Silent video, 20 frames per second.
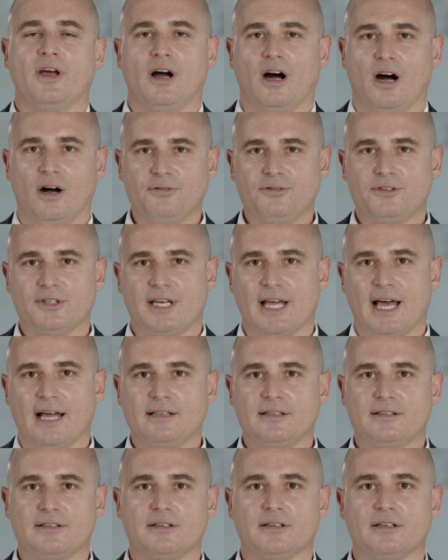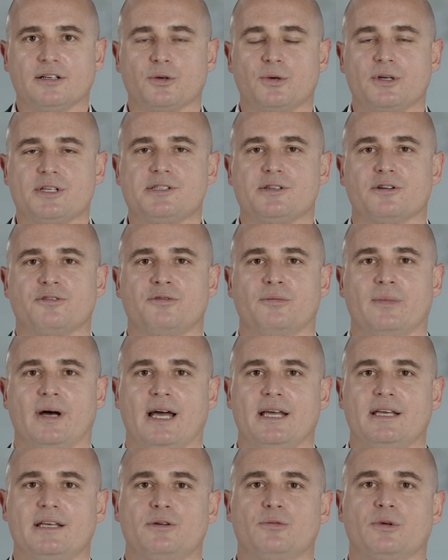After that, Christoph
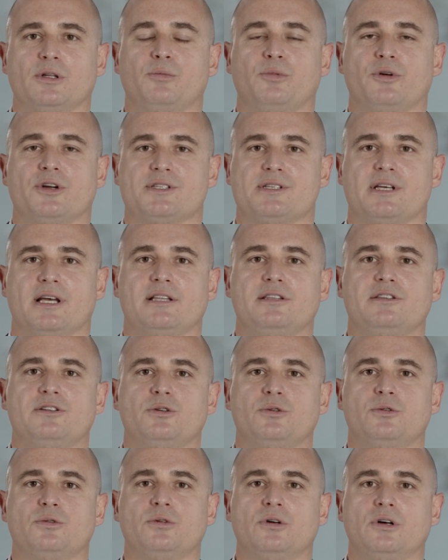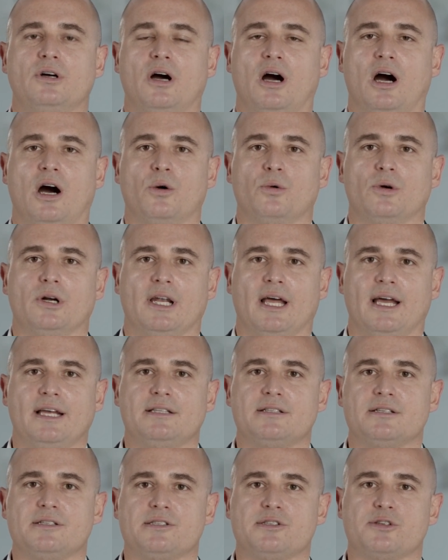Meyer will present you our
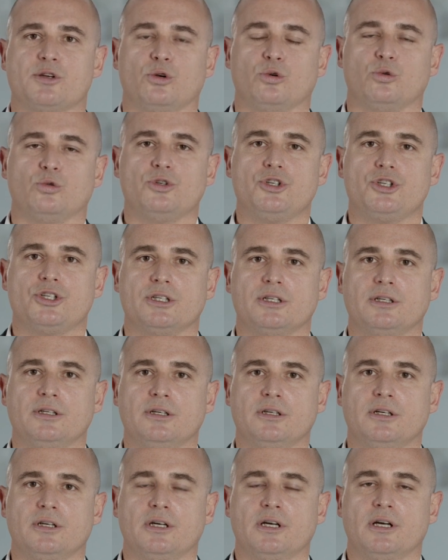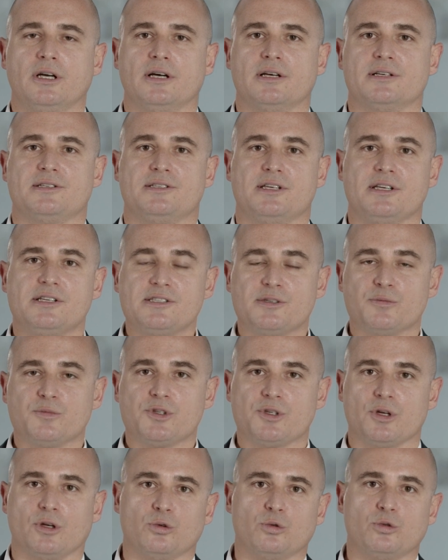latest solution, a system
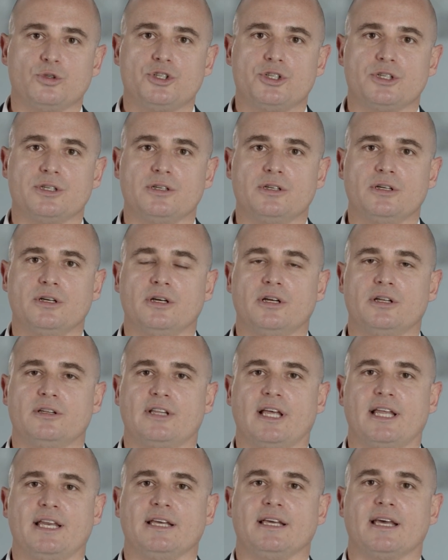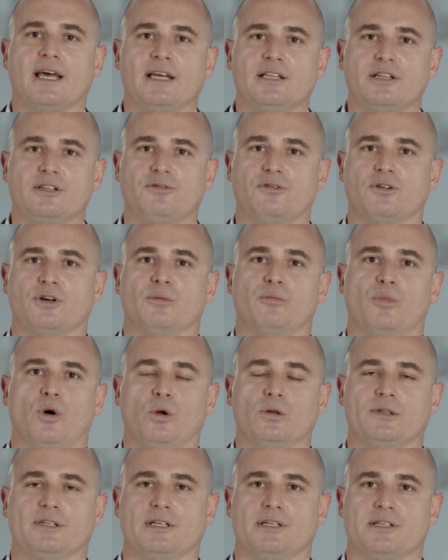solution dedicated for the
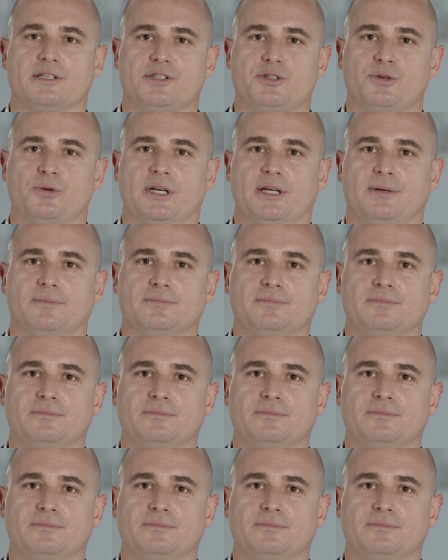mold industry.